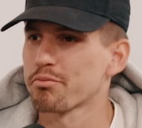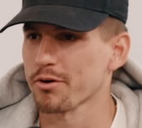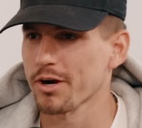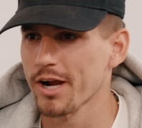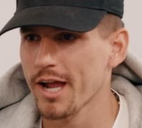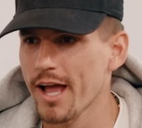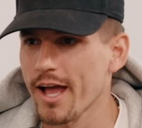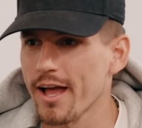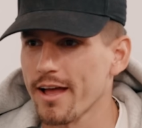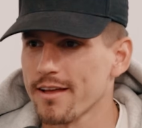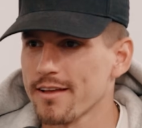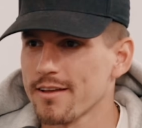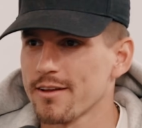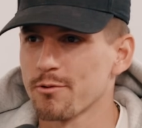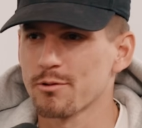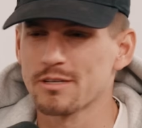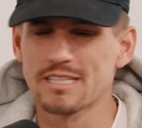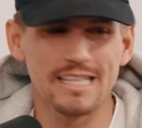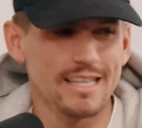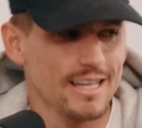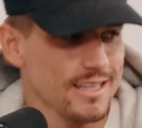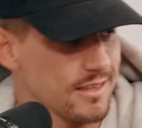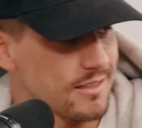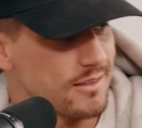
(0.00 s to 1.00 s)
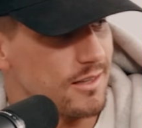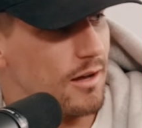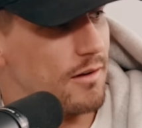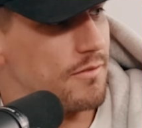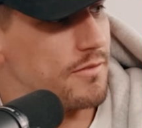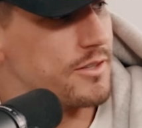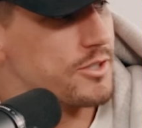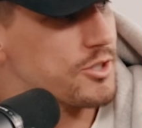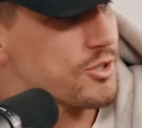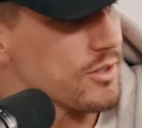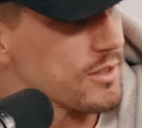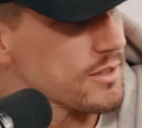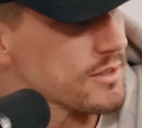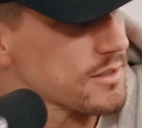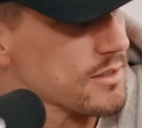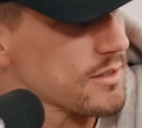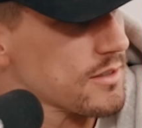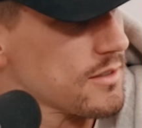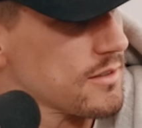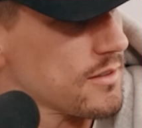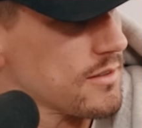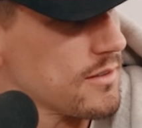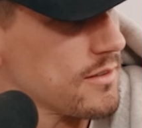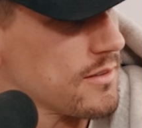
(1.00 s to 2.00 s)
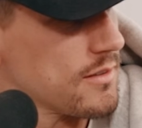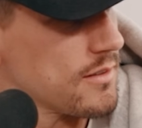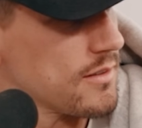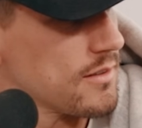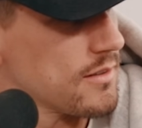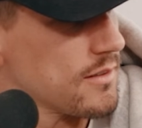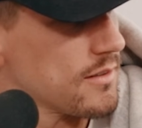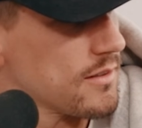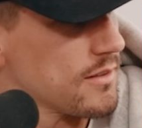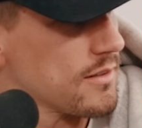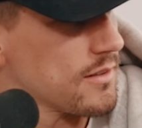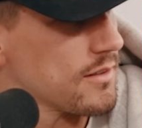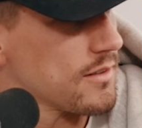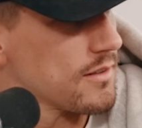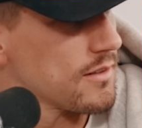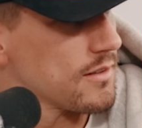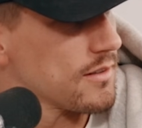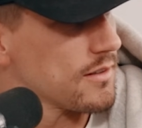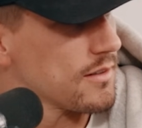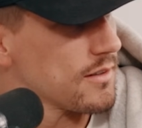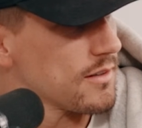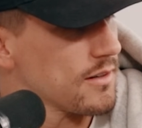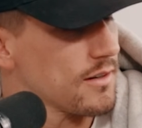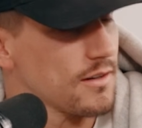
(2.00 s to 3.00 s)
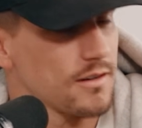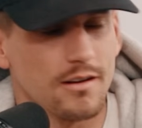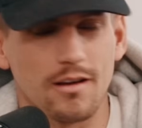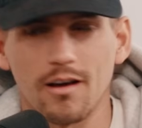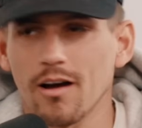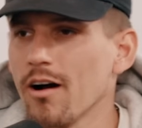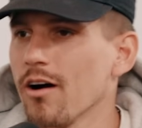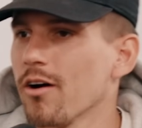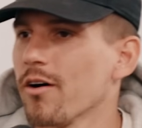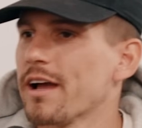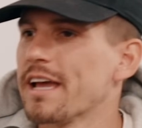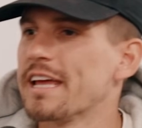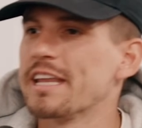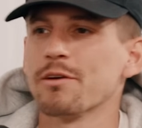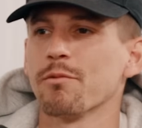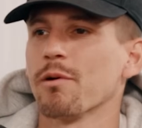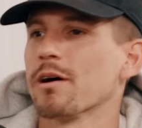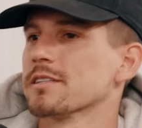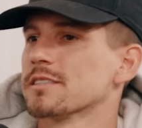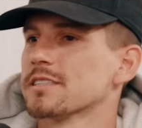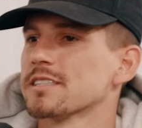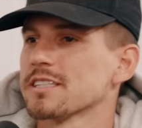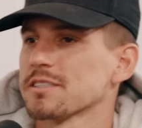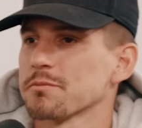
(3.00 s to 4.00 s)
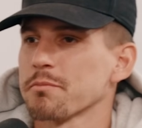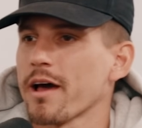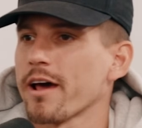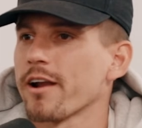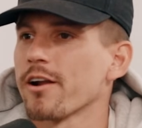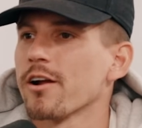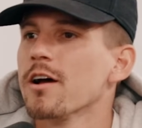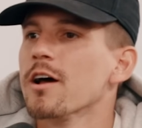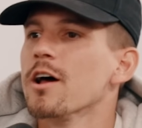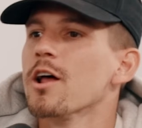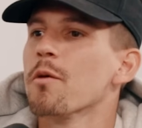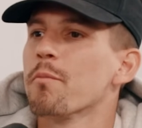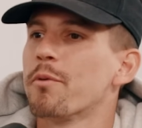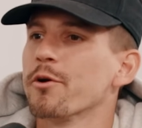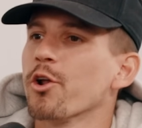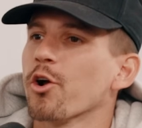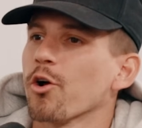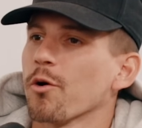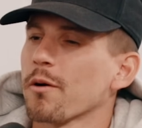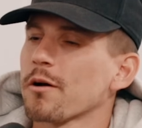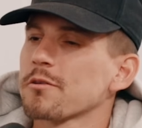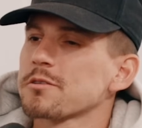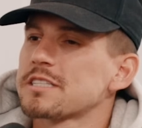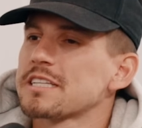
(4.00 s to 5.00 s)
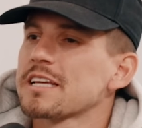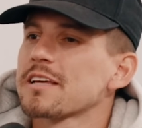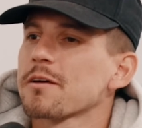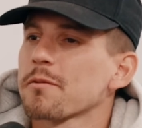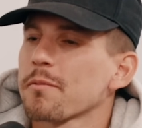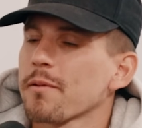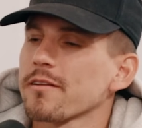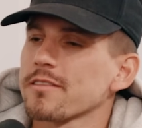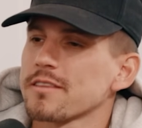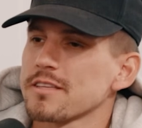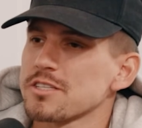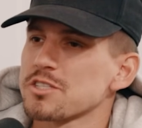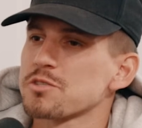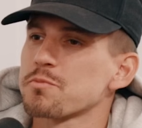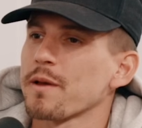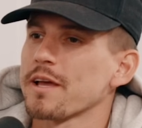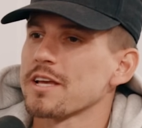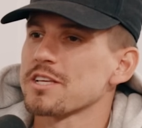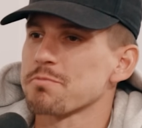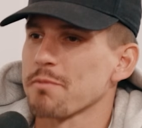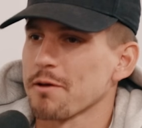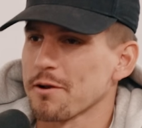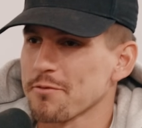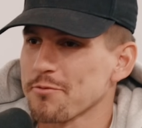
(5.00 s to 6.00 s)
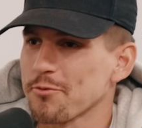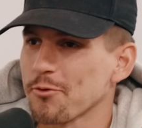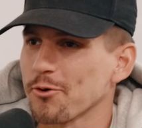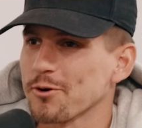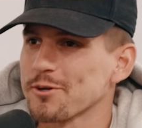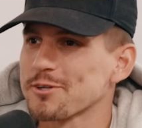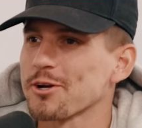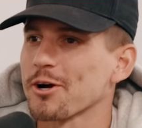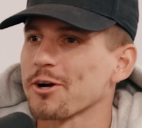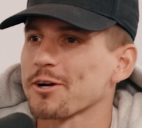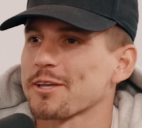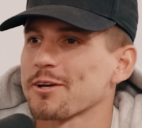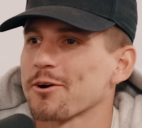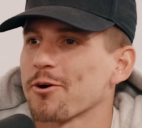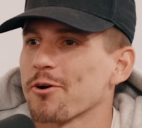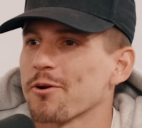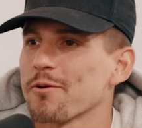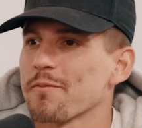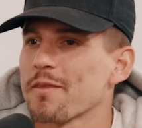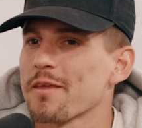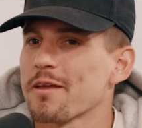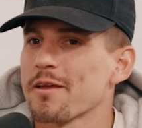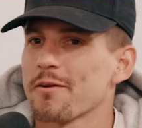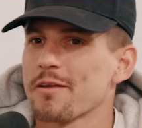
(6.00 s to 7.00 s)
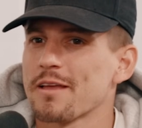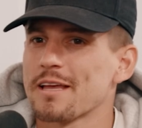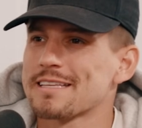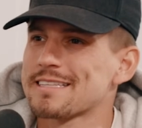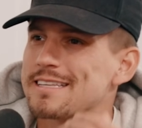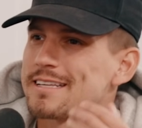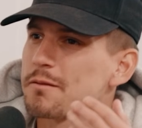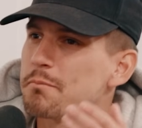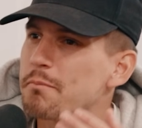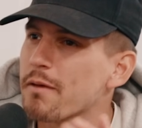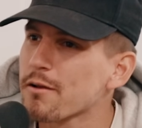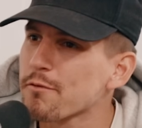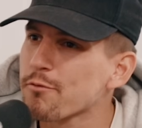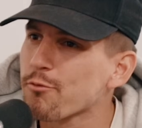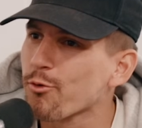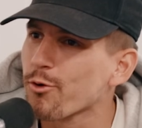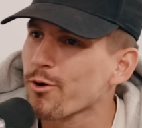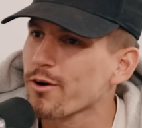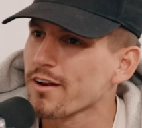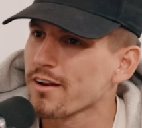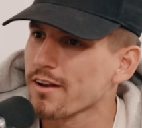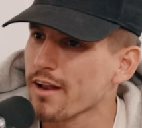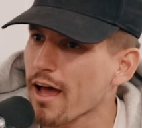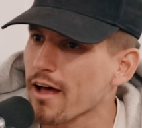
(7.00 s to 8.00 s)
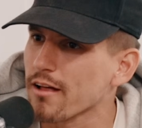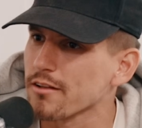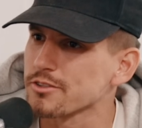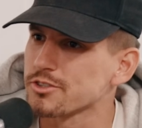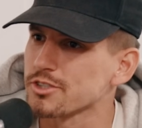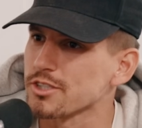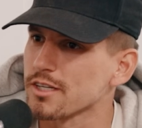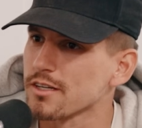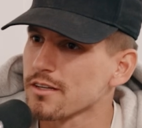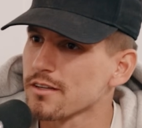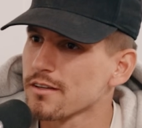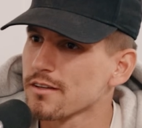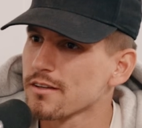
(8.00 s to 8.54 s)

Bratt. Was he like the love interest? Oh, anyways, it doesn't matter. But no, I was thinking about this space metaphor or is it a metaphor or an analogy?